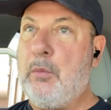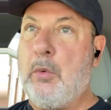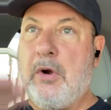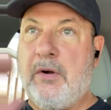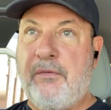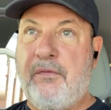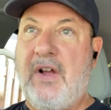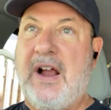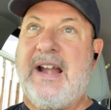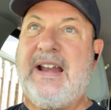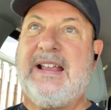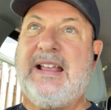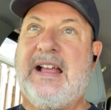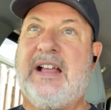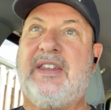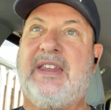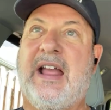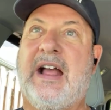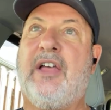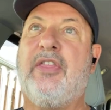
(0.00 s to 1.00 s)
We're finding
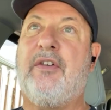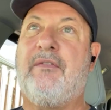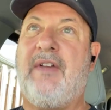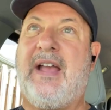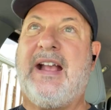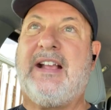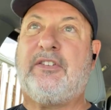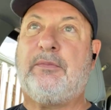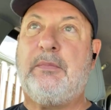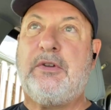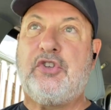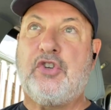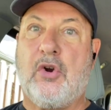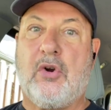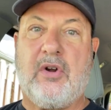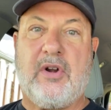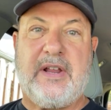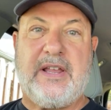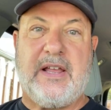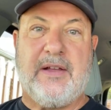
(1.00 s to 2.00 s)
out now the vast
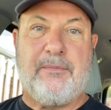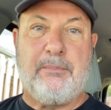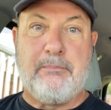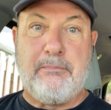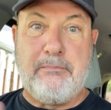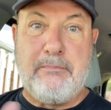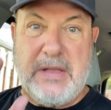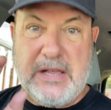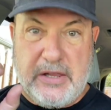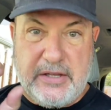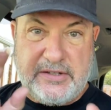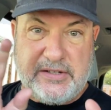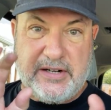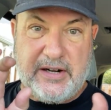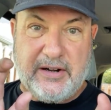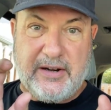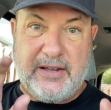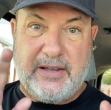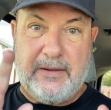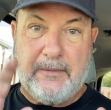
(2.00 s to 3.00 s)
majority of
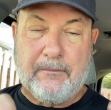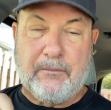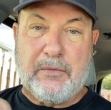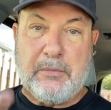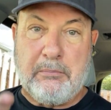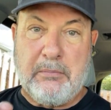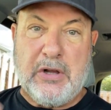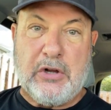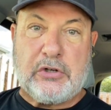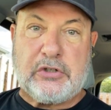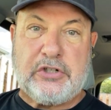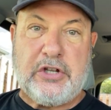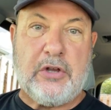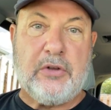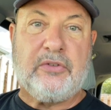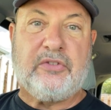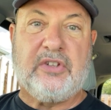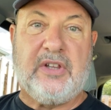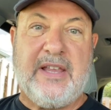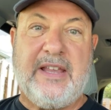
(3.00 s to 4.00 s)
military
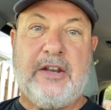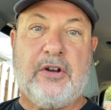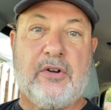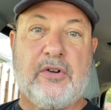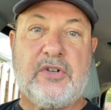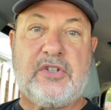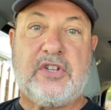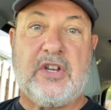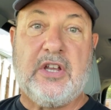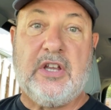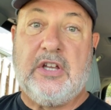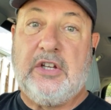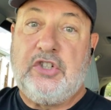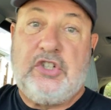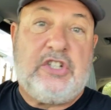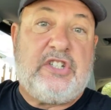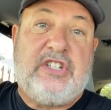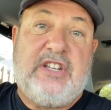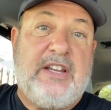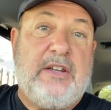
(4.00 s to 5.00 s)
milquetoast leaders
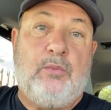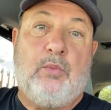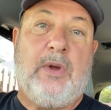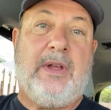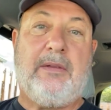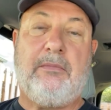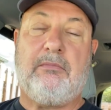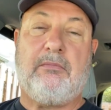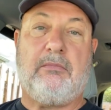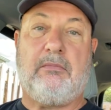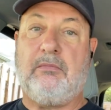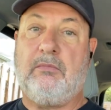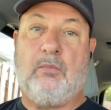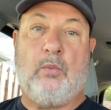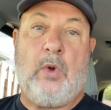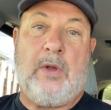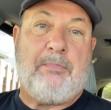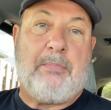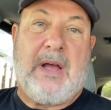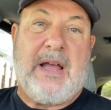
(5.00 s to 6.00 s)
just did what
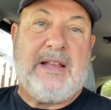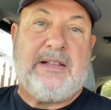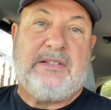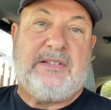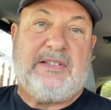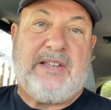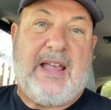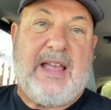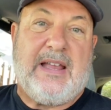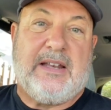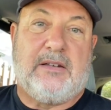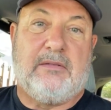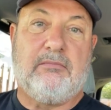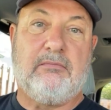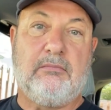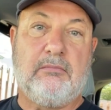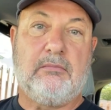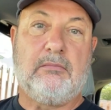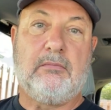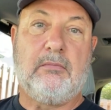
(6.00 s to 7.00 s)
Biden said.
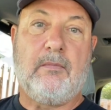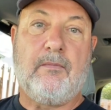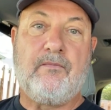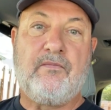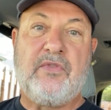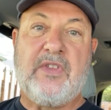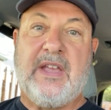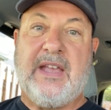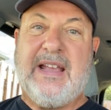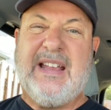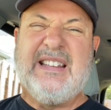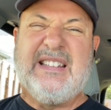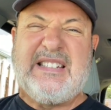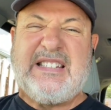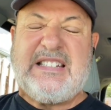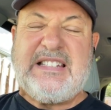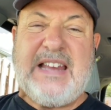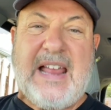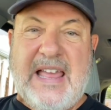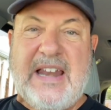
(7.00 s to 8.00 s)

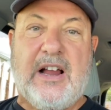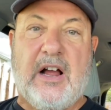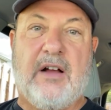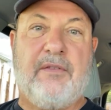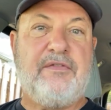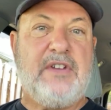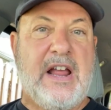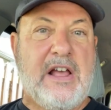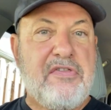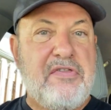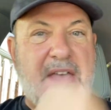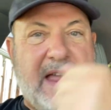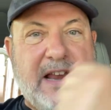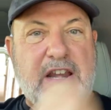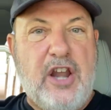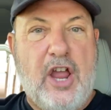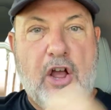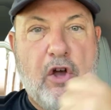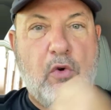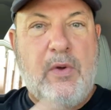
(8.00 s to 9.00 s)
Instead of, now
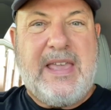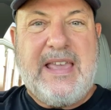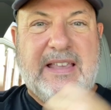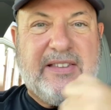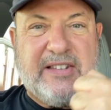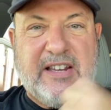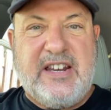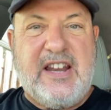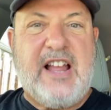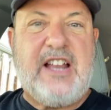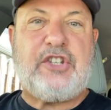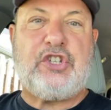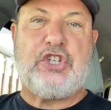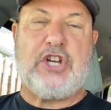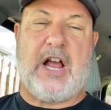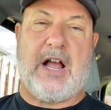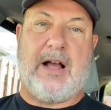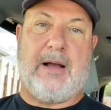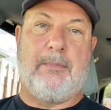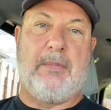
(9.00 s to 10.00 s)
they know he's a nut
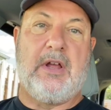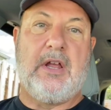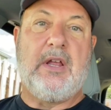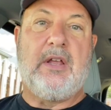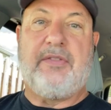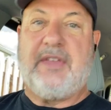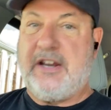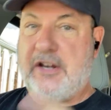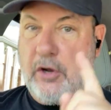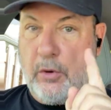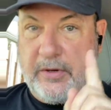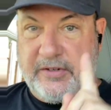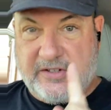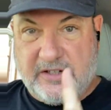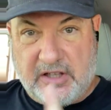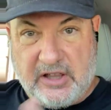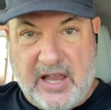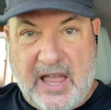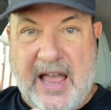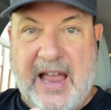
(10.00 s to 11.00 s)
job. They know
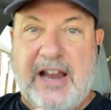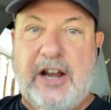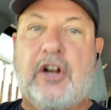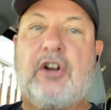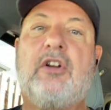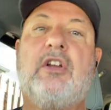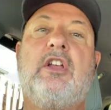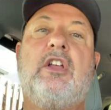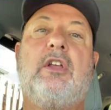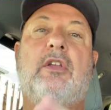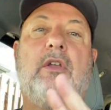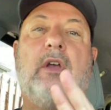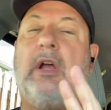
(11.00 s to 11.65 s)
he's a liar.